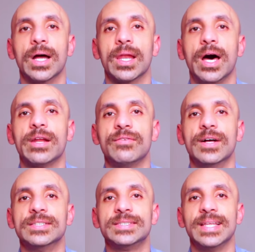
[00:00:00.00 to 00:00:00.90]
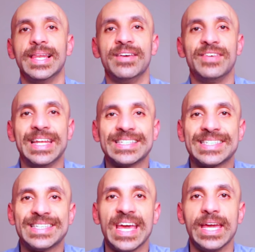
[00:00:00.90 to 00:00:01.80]
a lot of us live in a
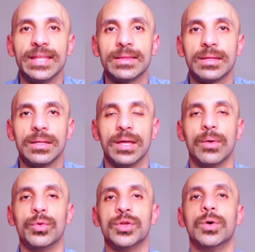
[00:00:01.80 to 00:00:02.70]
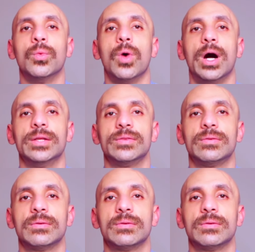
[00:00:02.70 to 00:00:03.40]
state that we don't want